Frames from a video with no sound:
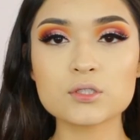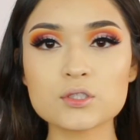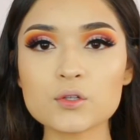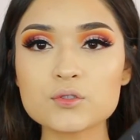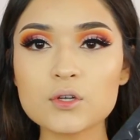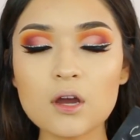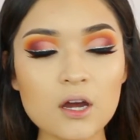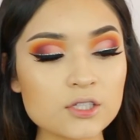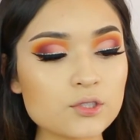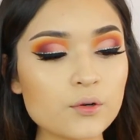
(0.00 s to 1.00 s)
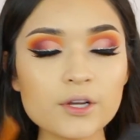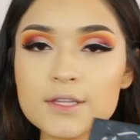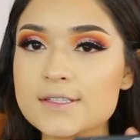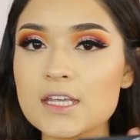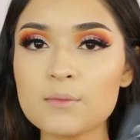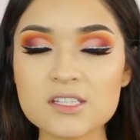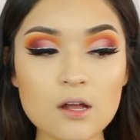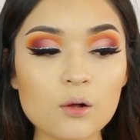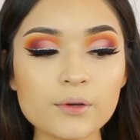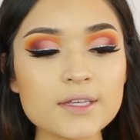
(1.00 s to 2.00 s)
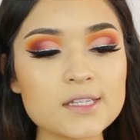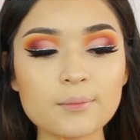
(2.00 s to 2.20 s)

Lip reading: So to contour, the same as always,